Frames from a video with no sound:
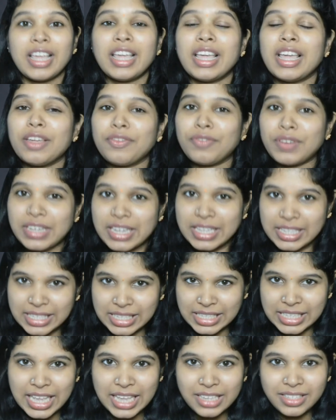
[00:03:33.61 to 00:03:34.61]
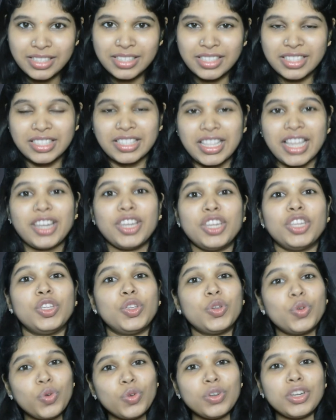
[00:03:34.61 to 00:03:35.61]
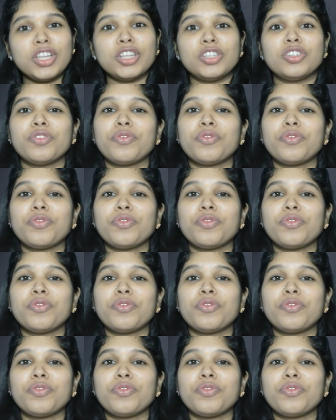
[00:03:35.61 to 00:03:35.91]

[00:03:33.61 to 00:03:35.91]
If it is yes, then you need